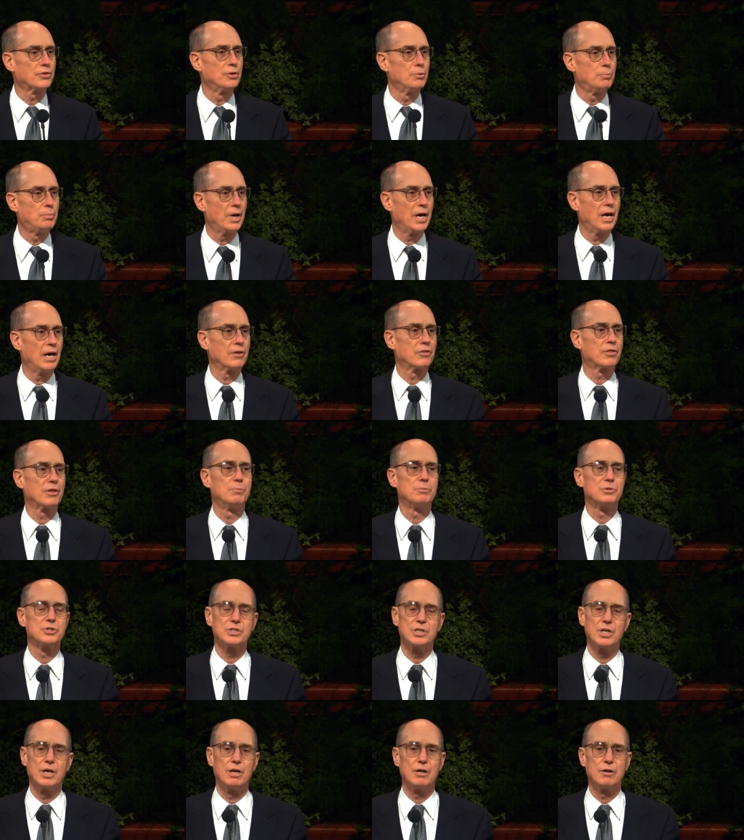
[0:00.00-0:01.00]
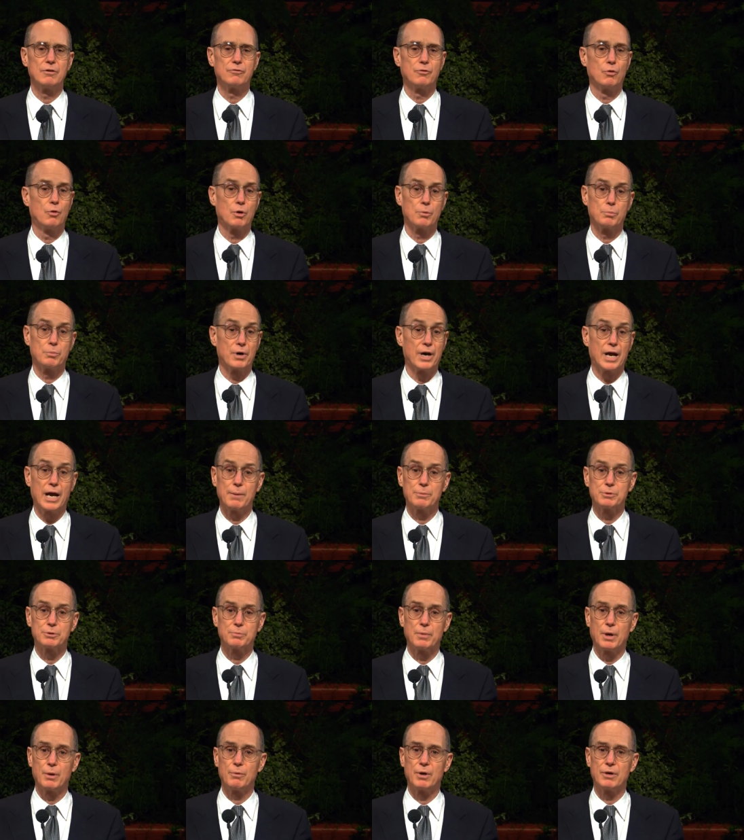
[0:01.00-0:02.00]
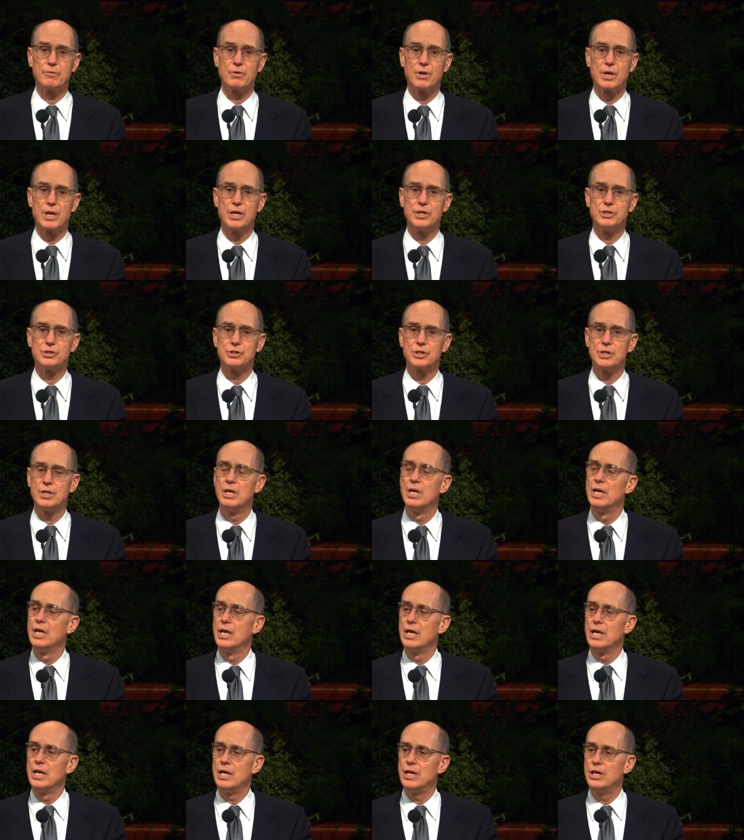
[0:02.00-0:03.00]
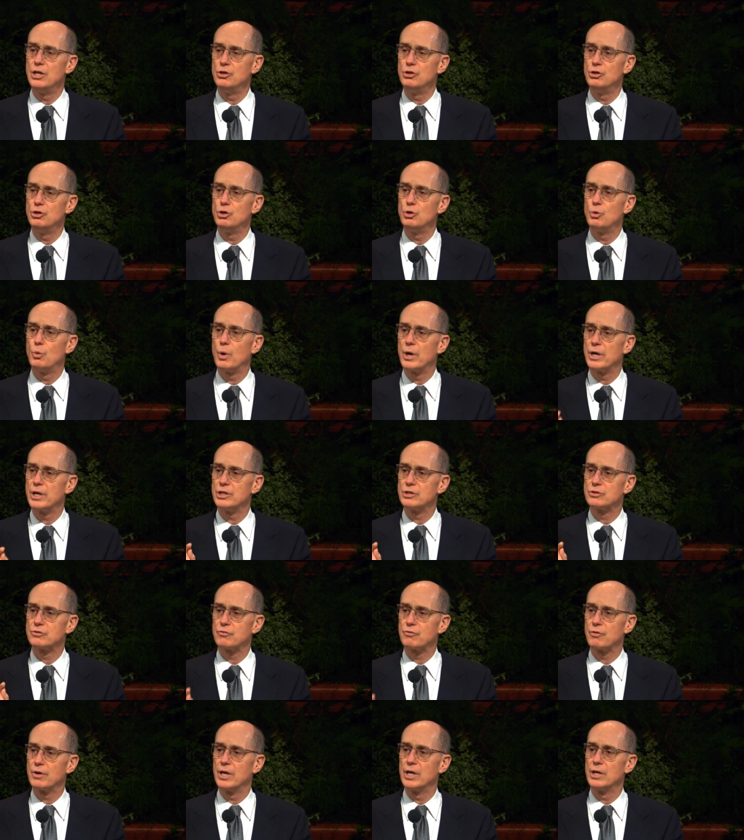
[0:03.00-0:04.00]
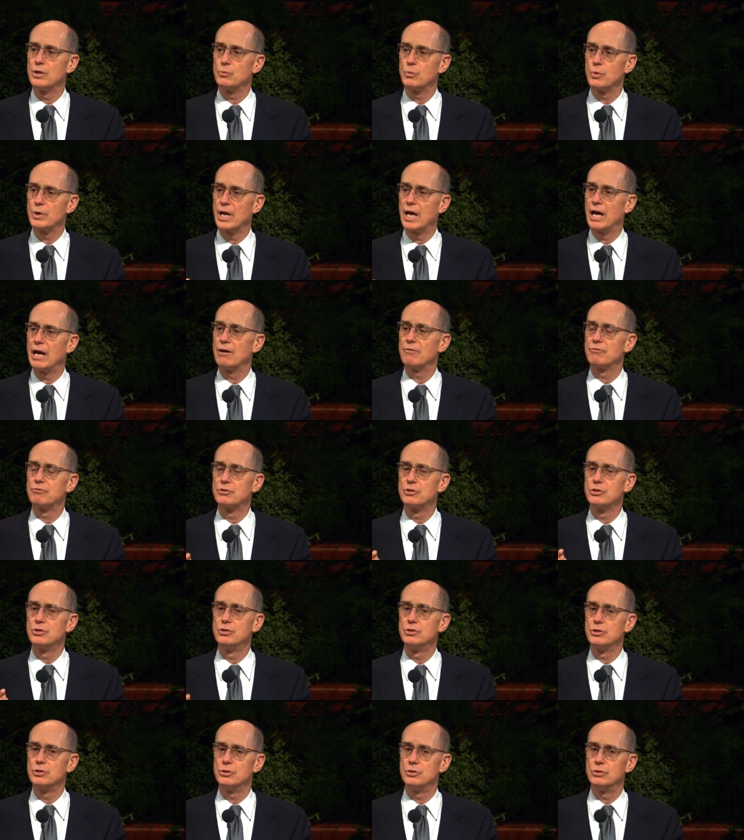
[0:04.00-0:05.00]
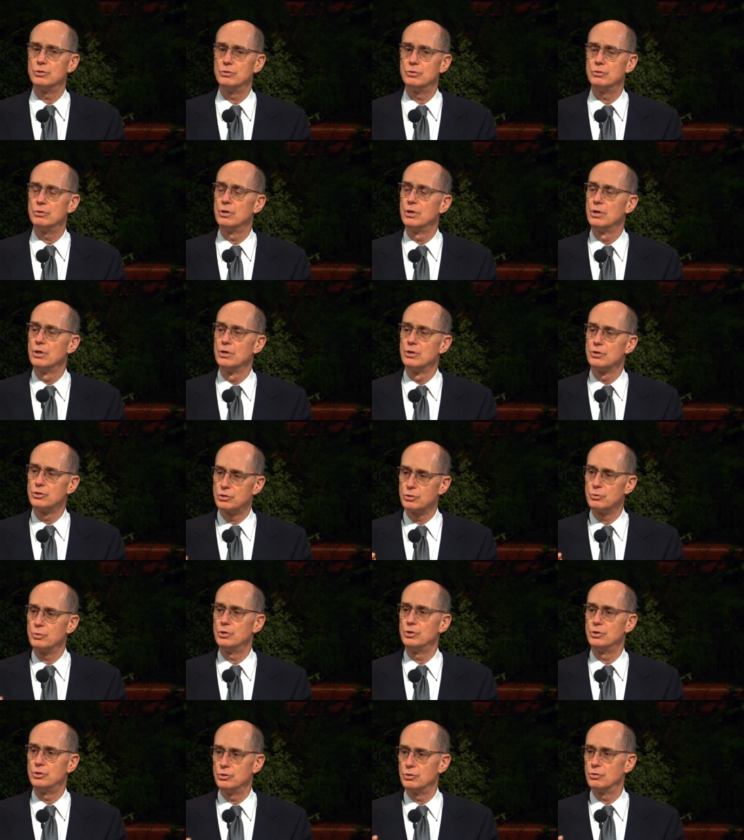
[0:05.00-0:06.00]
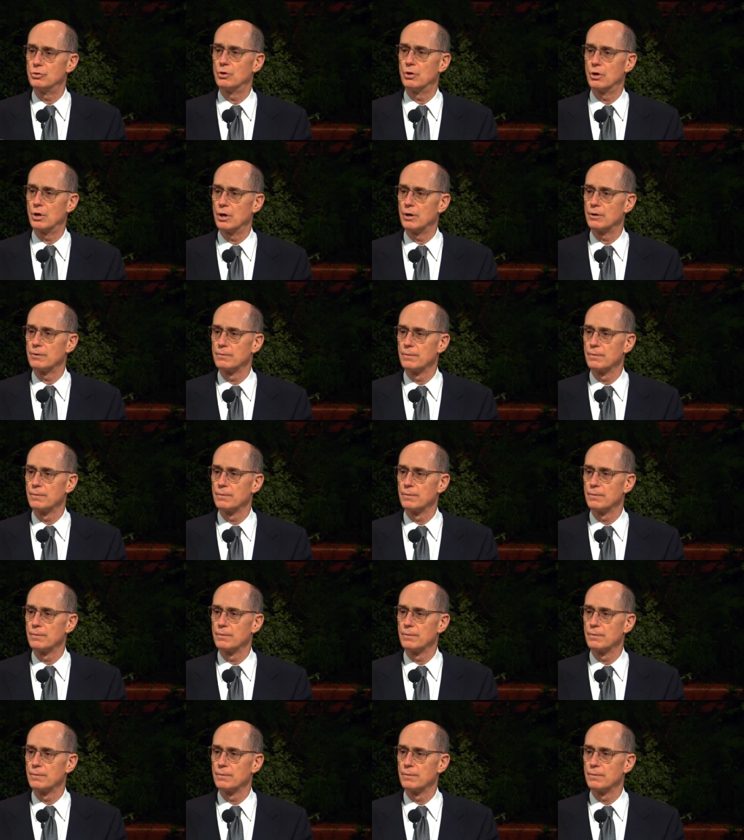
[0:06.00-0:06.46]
the path himself, or perhaps by revelation, he knew what his friend would have to do to endure.